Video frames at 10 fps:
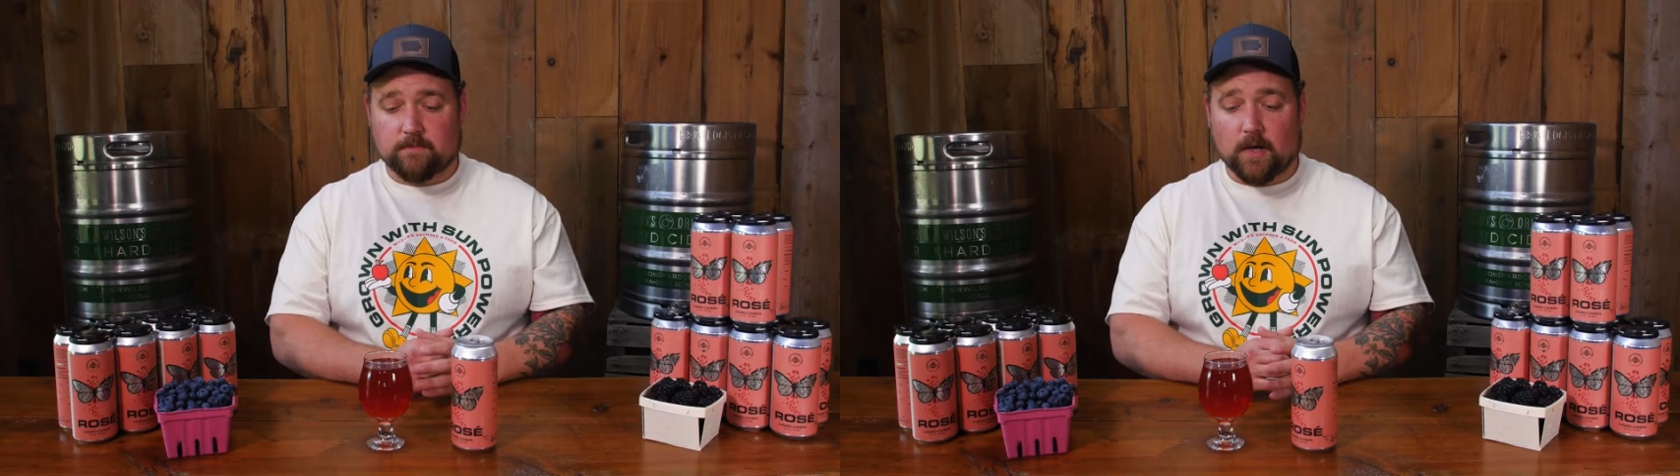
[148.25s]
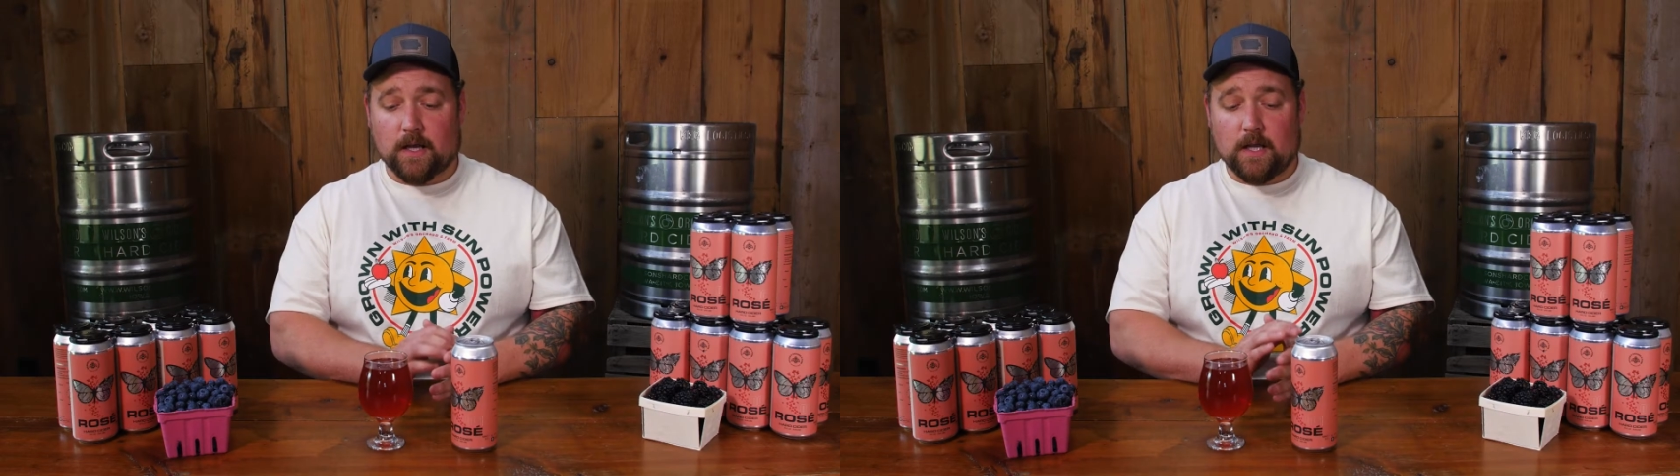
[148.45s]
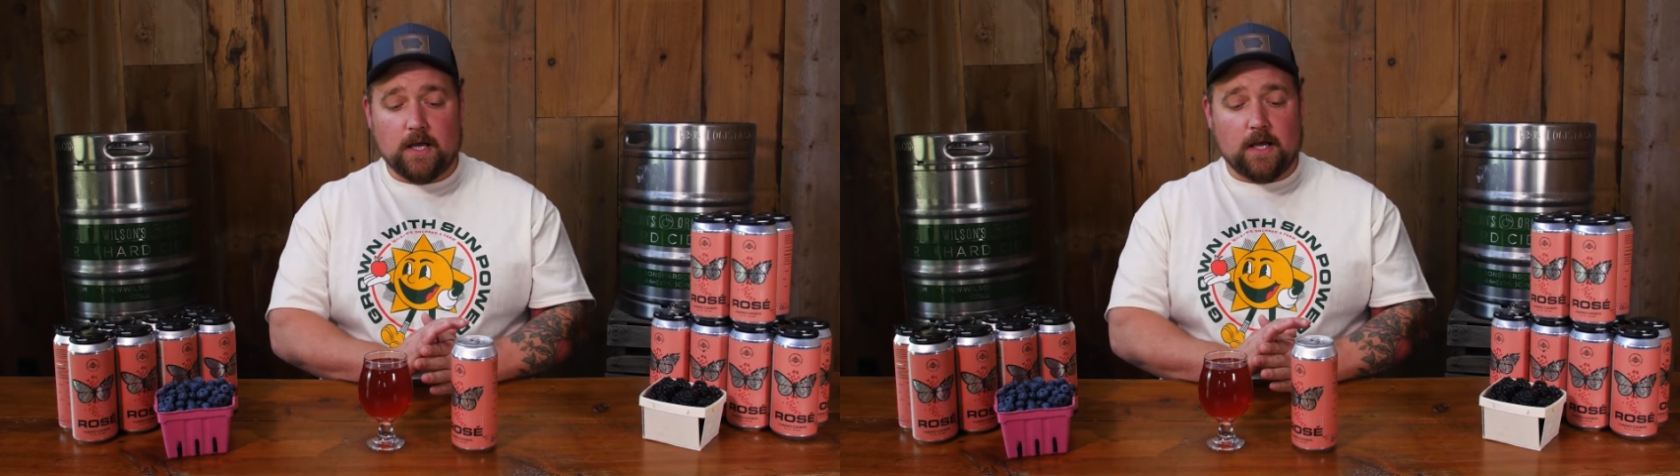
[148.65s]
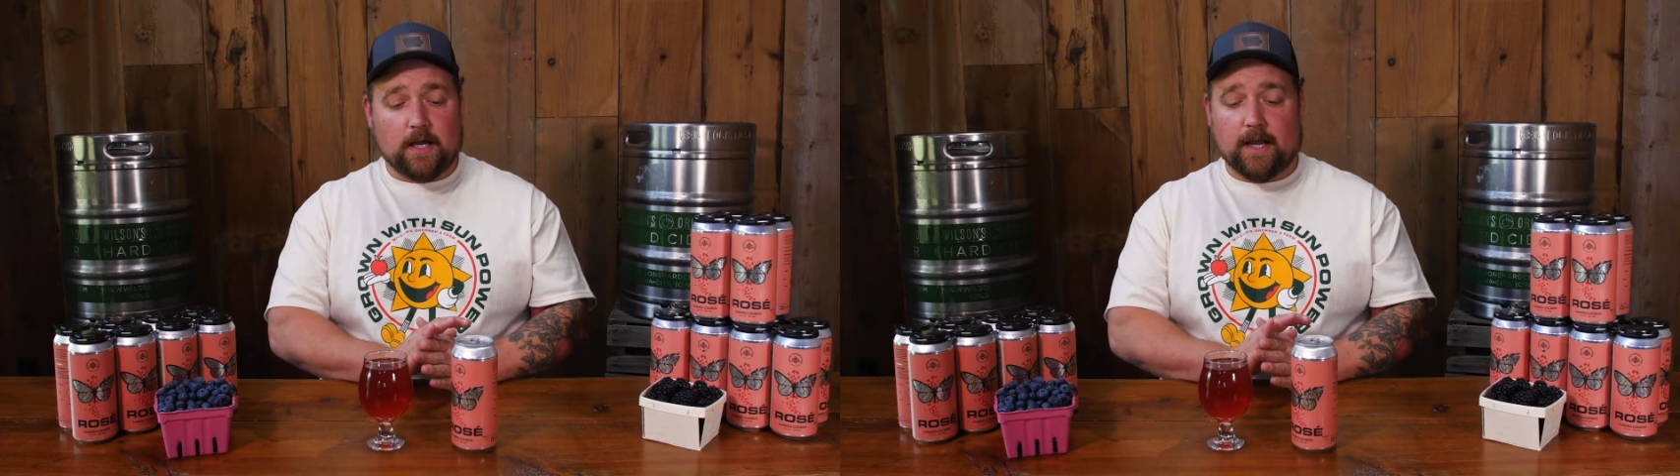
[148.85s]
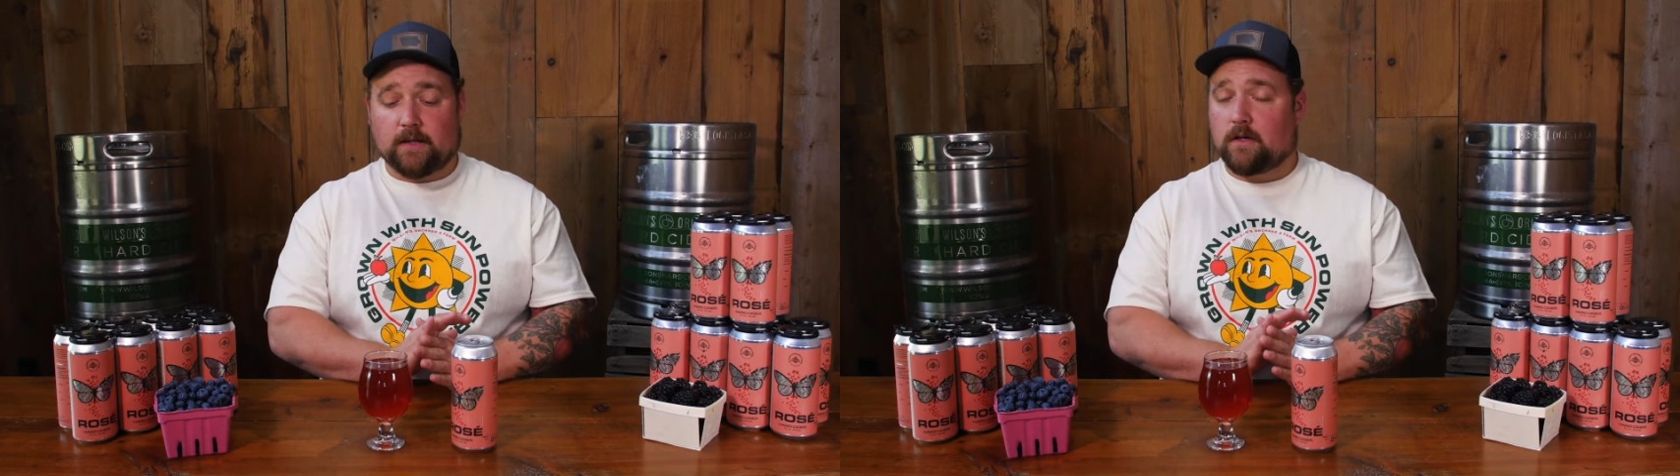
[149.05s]
But
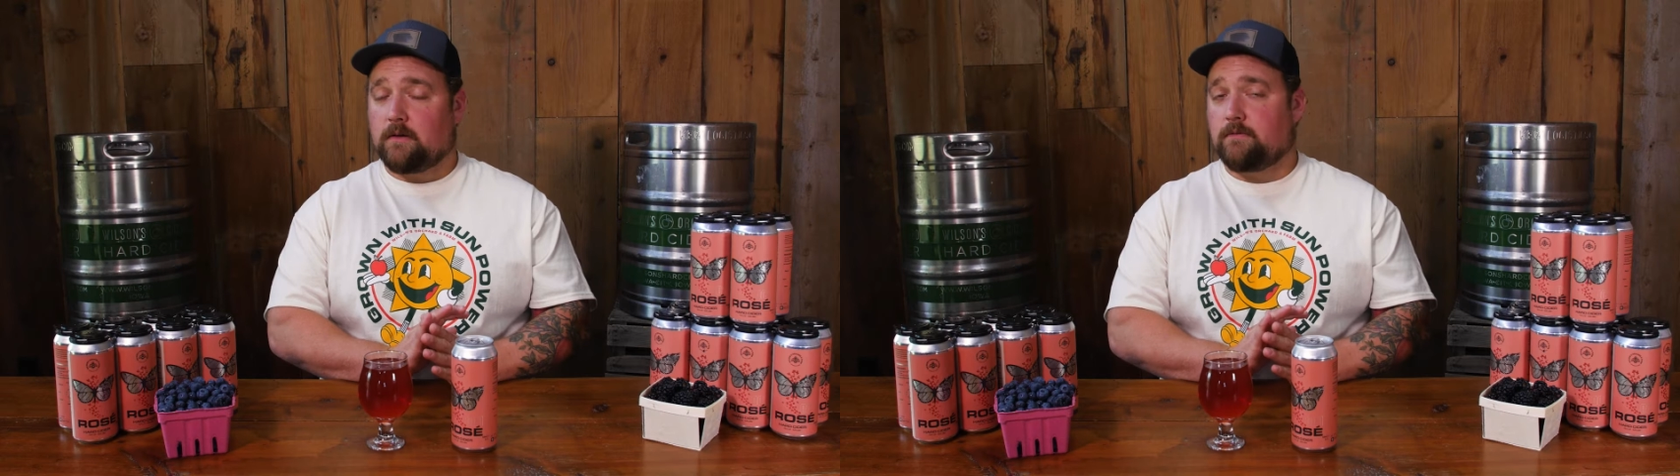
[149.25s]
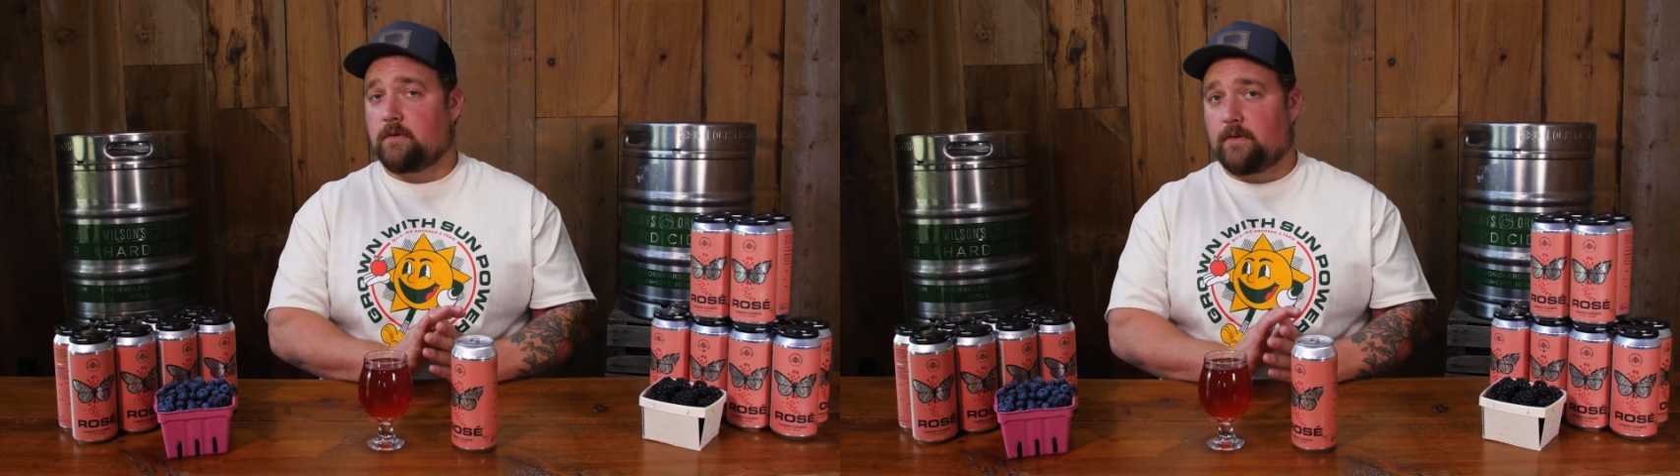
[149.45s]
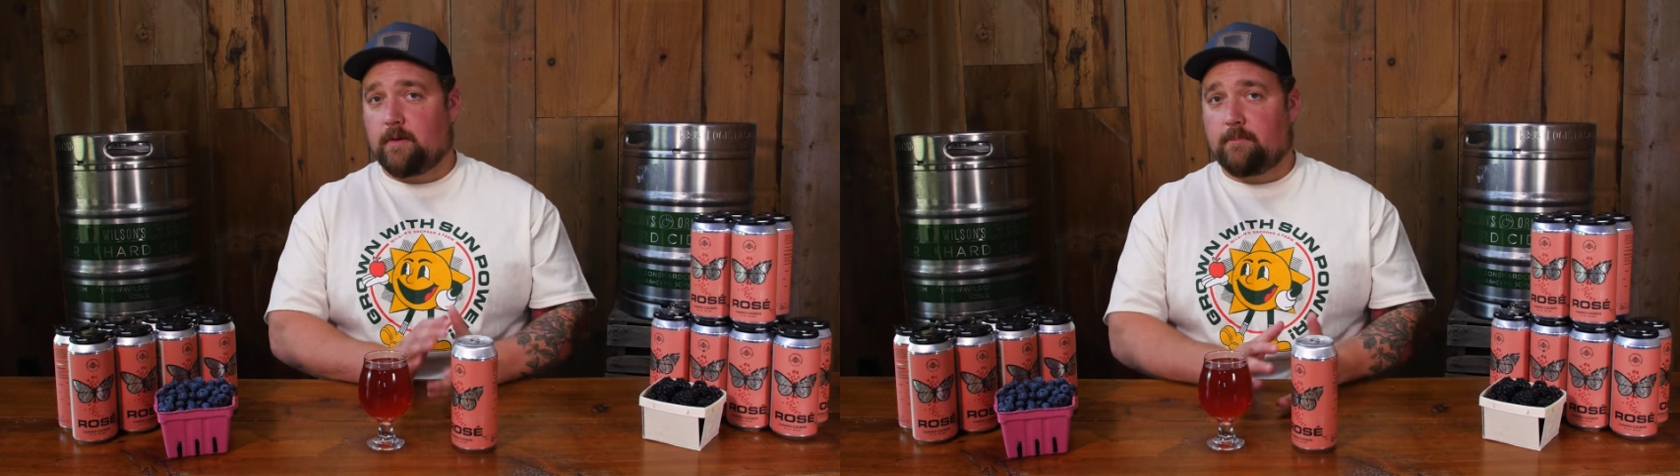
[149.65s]
again, looking for a very